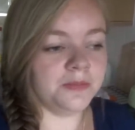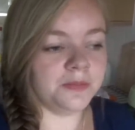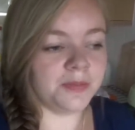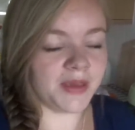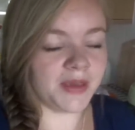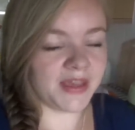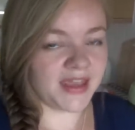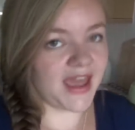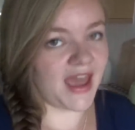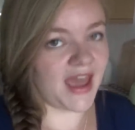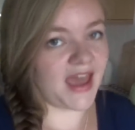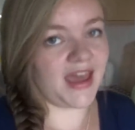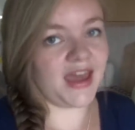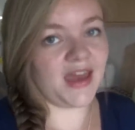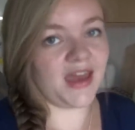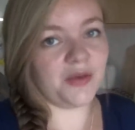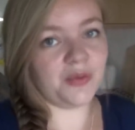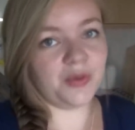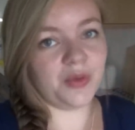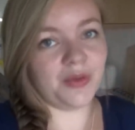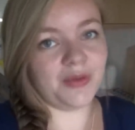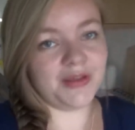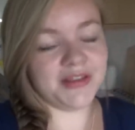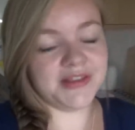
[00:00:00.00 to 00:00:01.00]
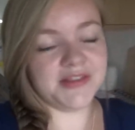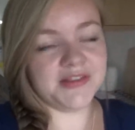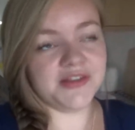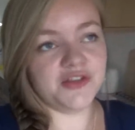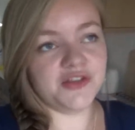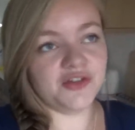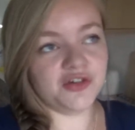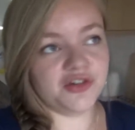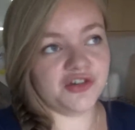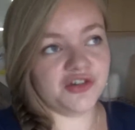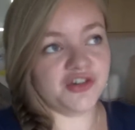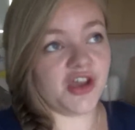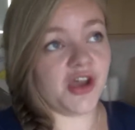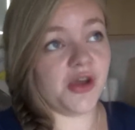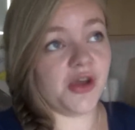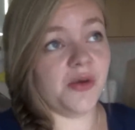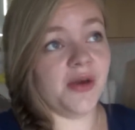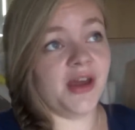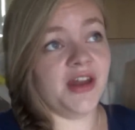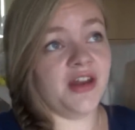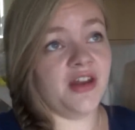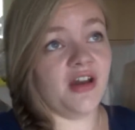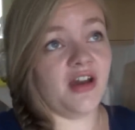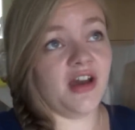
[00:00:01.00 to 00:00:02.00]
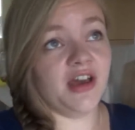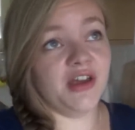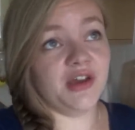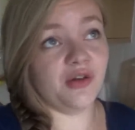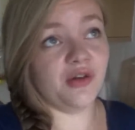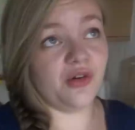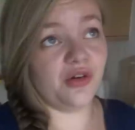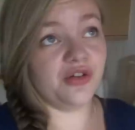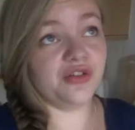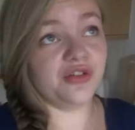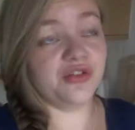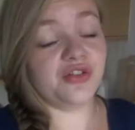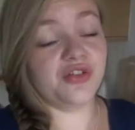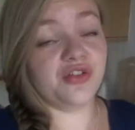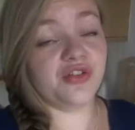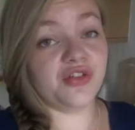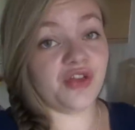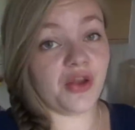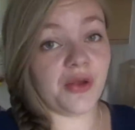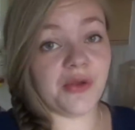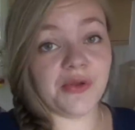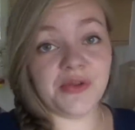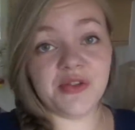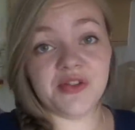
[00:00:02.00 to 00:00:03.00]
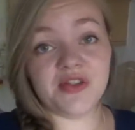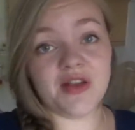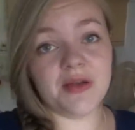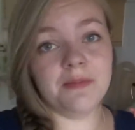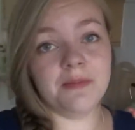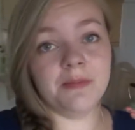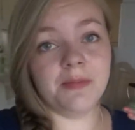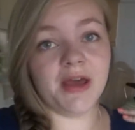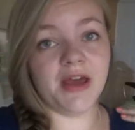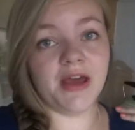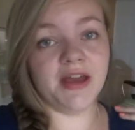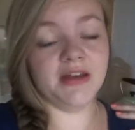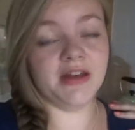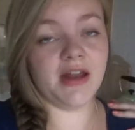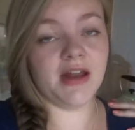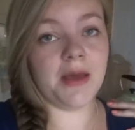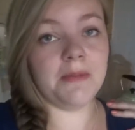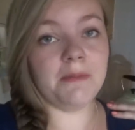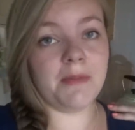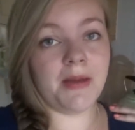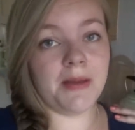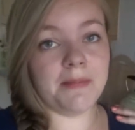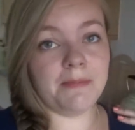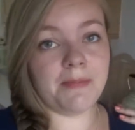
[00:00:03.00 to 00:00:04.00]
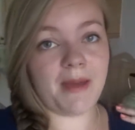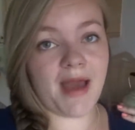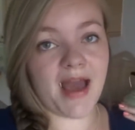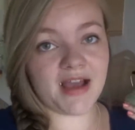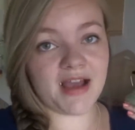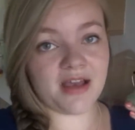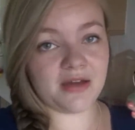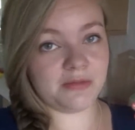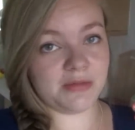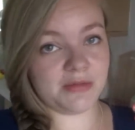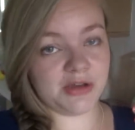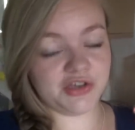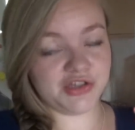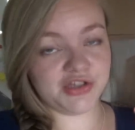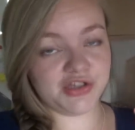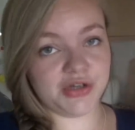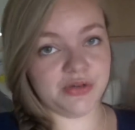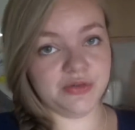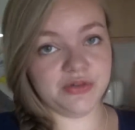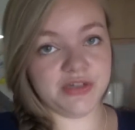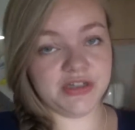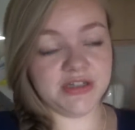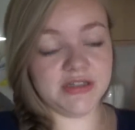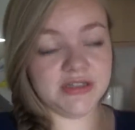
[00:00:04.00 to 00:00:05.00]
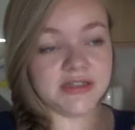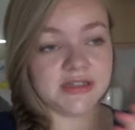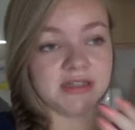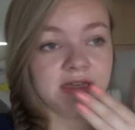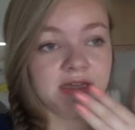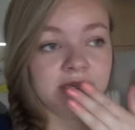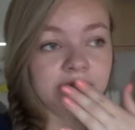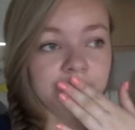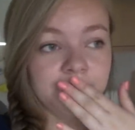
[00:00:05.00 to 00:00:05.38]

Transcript: yeah, we went to the dog show and I got so sunburned, like my back and my shoulders